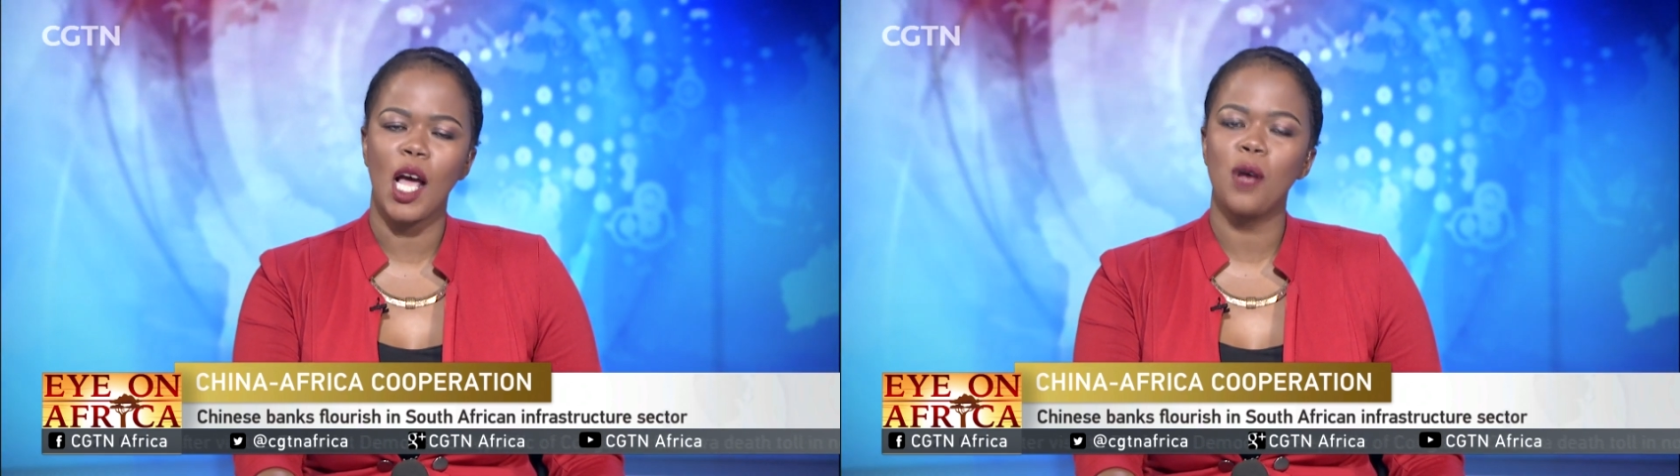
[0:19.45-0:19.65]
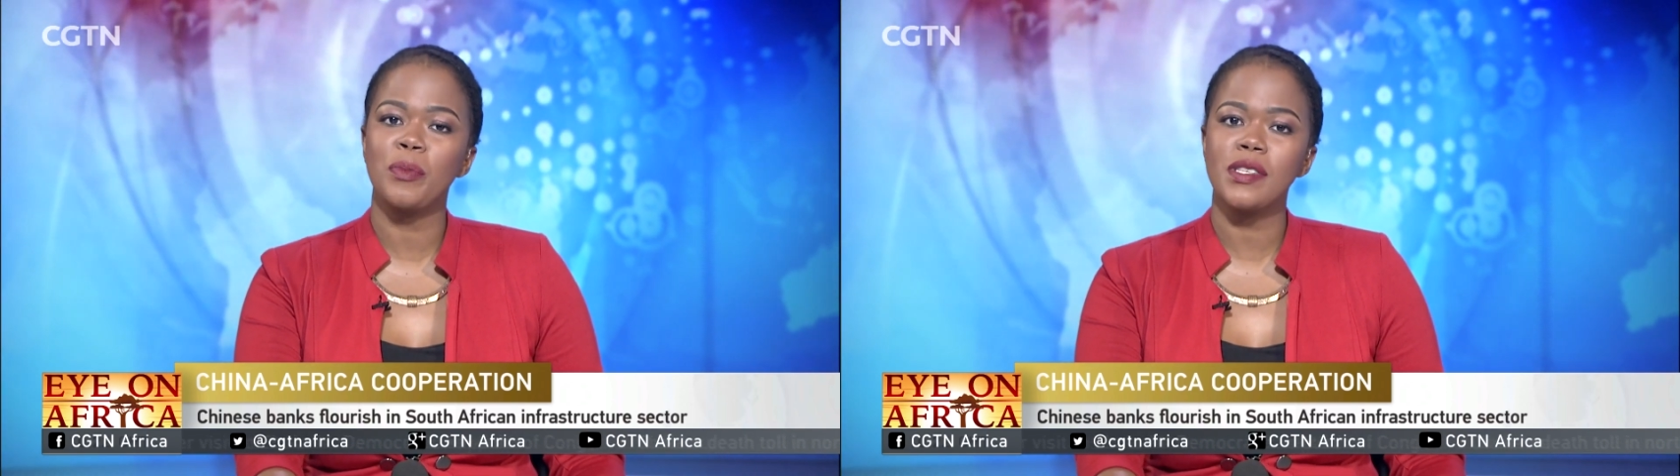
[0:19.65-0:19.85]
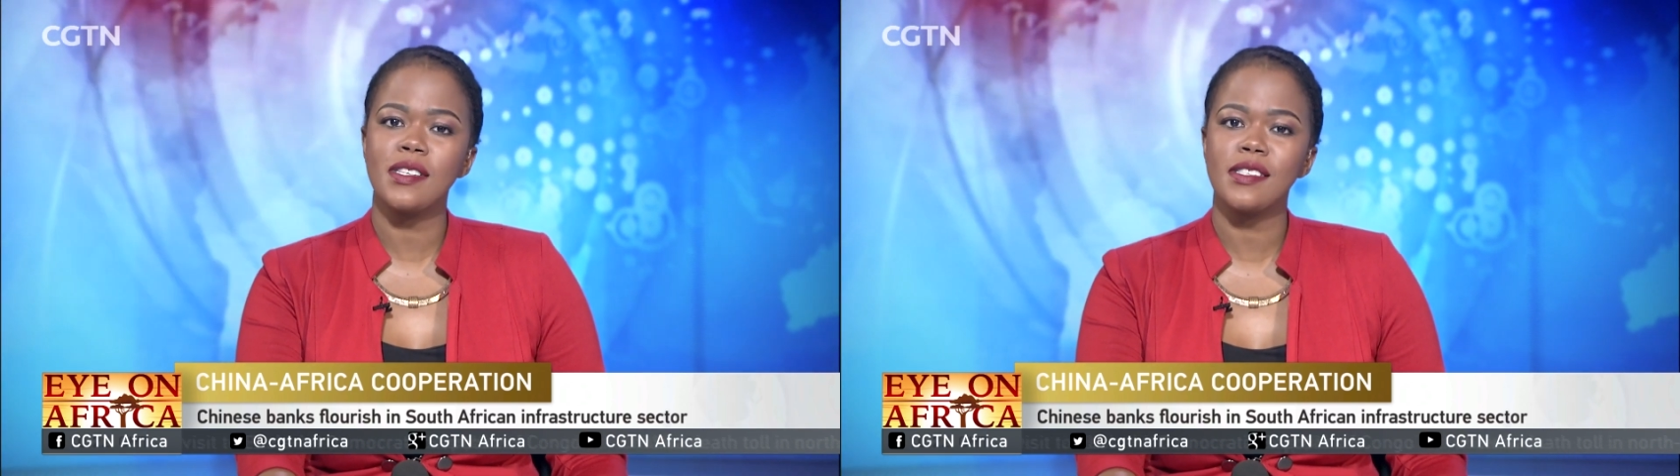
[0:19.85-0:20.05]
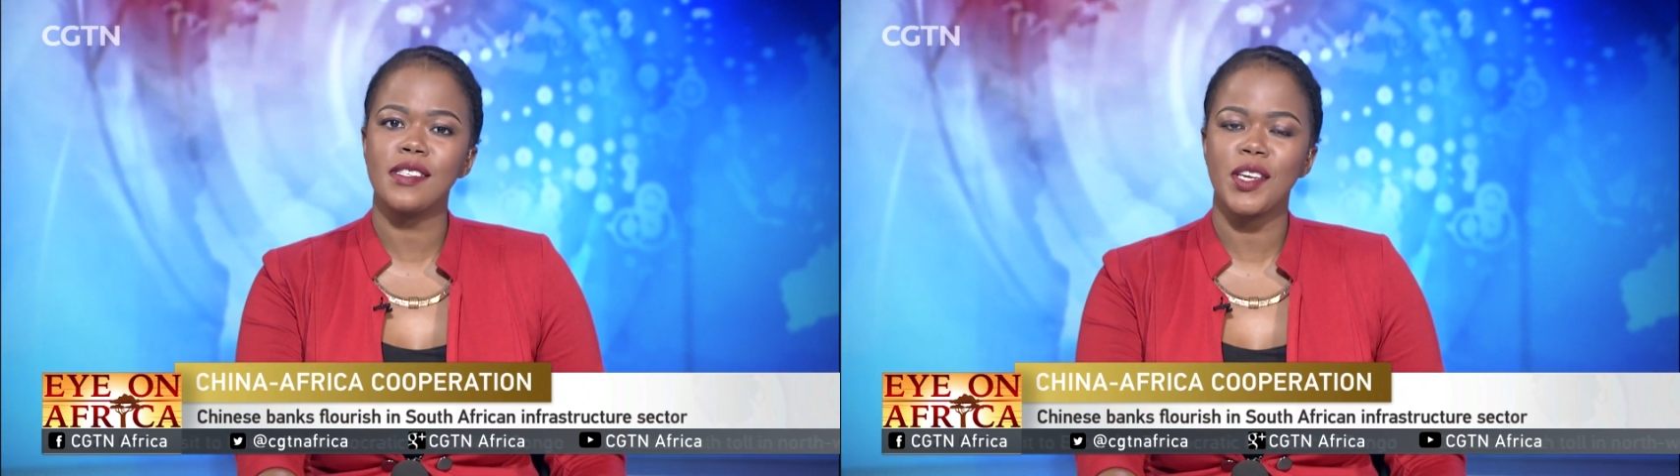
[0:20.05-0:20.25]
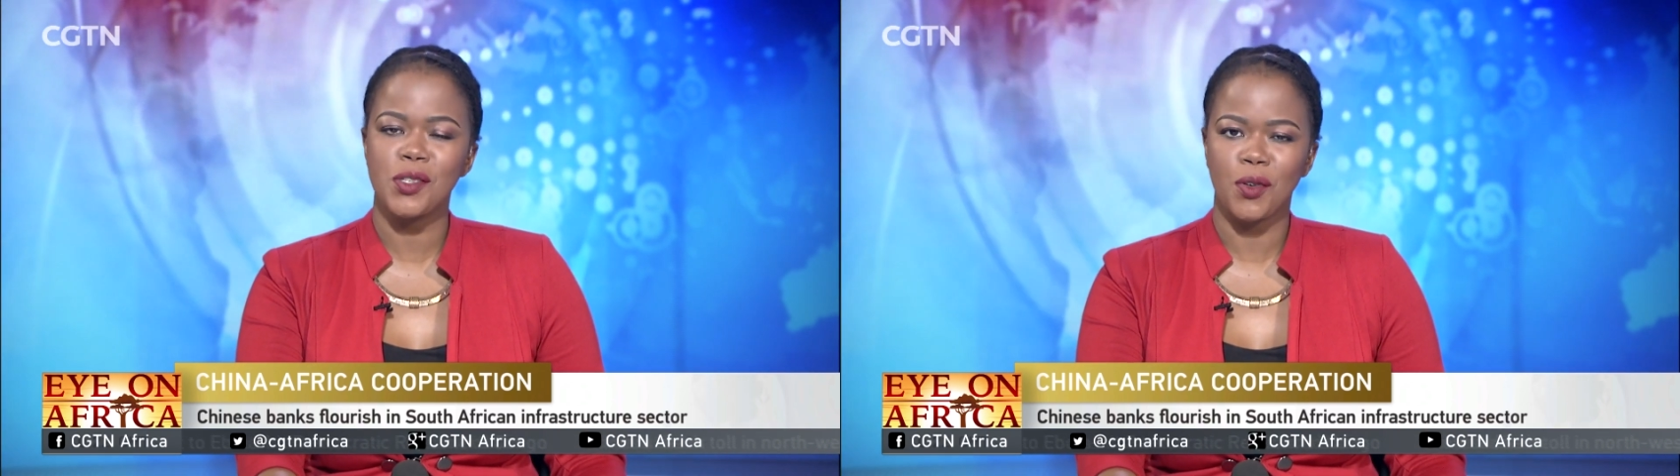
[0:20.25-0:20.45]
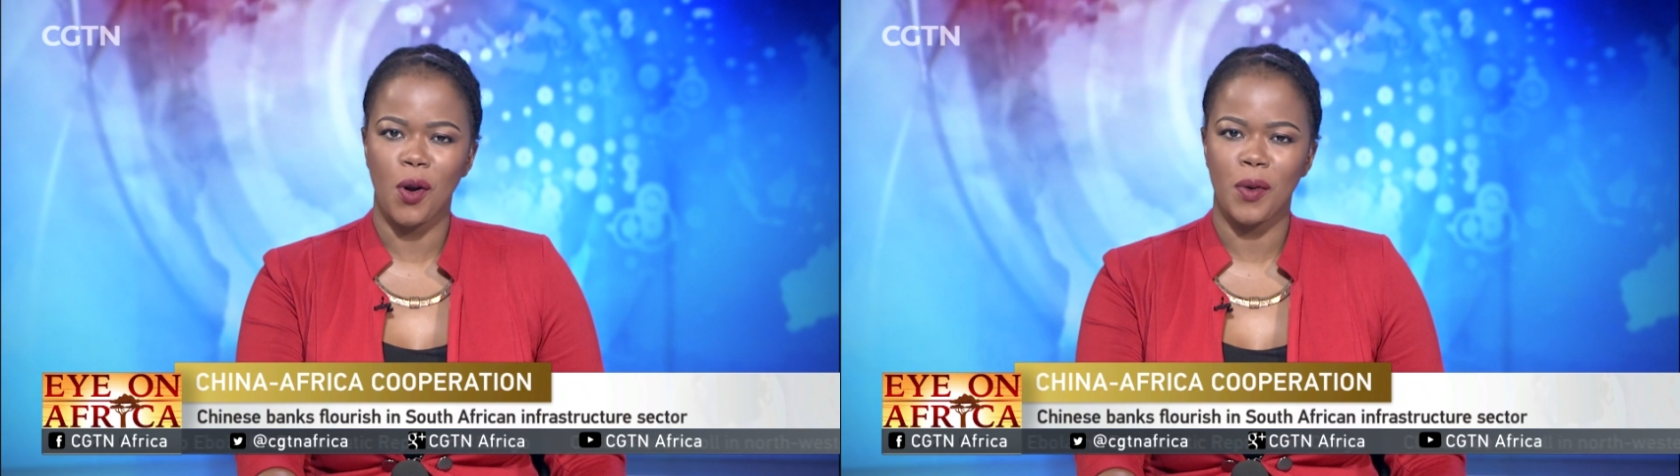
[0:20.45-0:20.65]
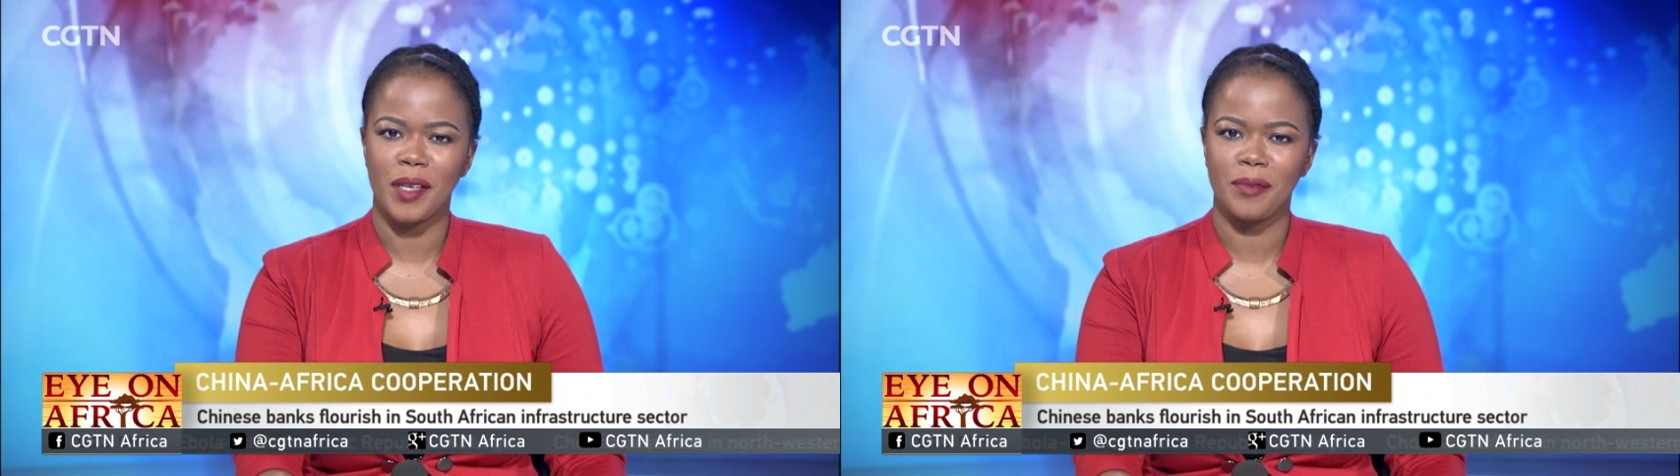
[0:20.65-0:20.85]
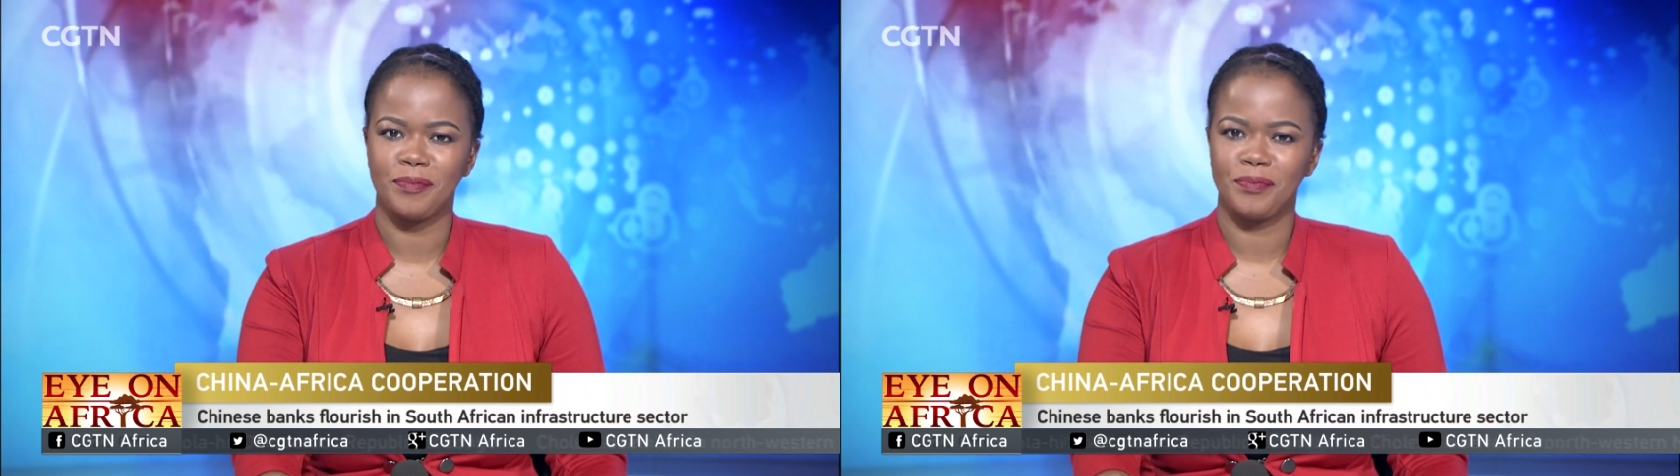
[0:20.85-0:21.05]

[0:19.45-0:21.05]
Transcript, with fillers: how business is growing.